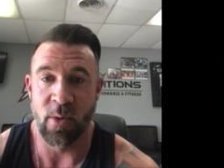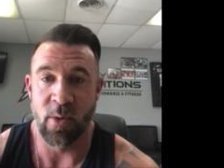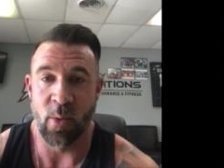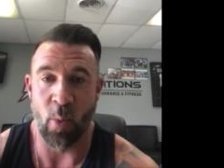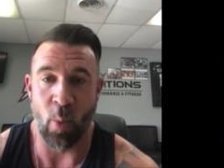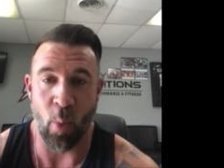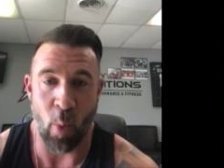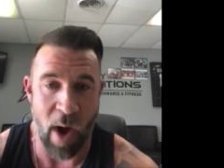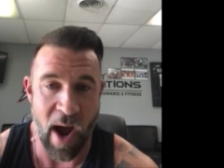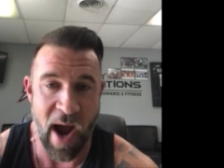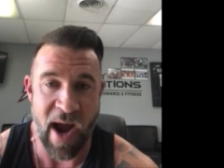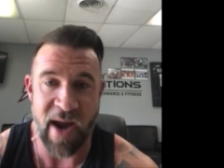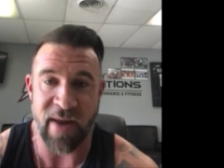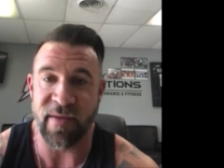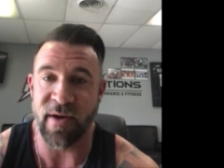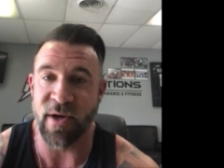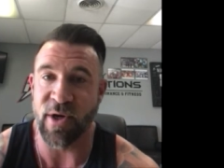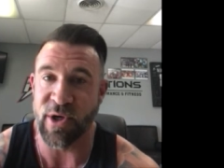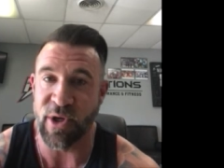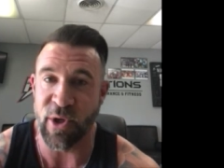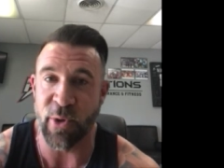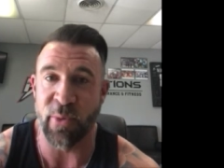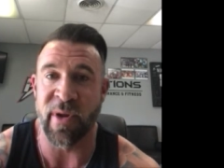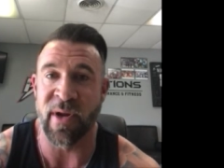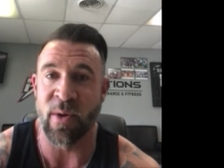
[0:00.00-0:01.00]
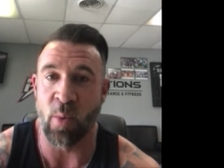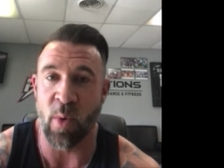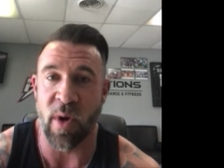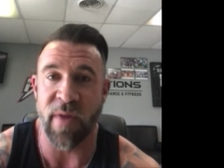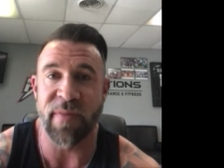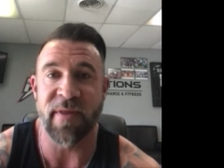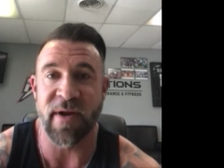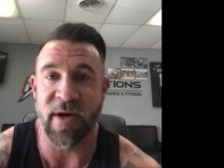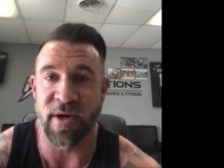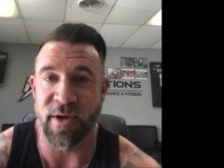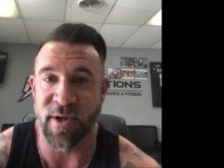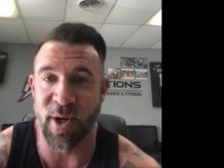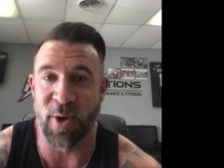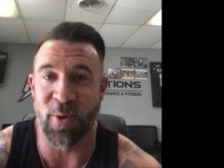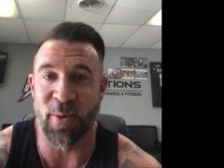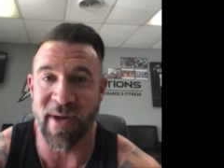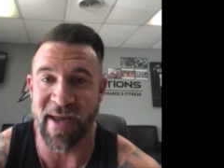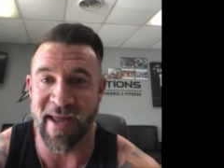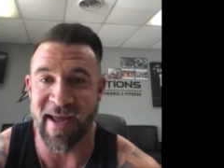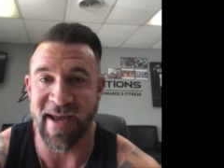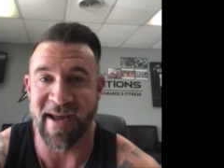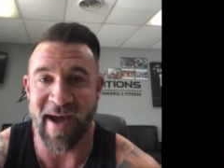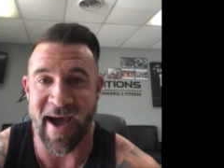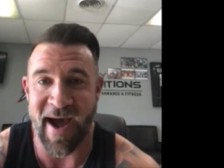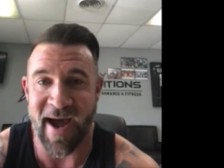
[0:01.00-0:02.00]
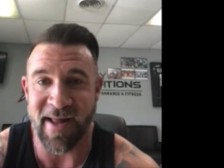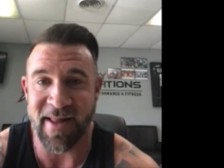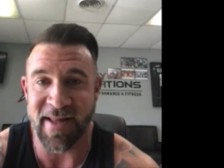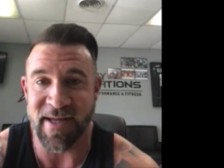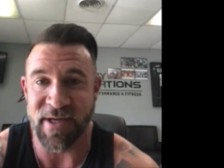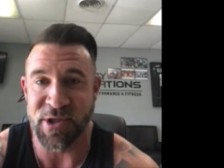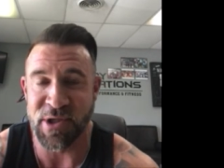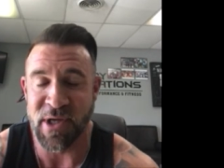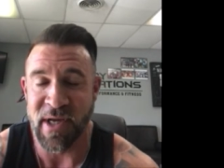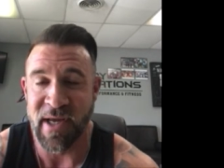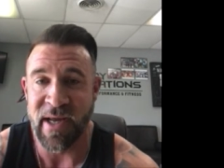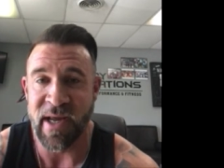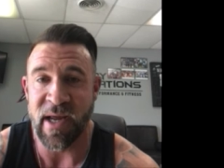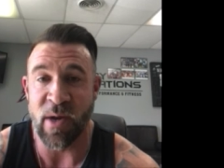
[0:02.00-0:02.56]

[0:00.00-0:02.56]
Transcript: why they're doing what they're doing at college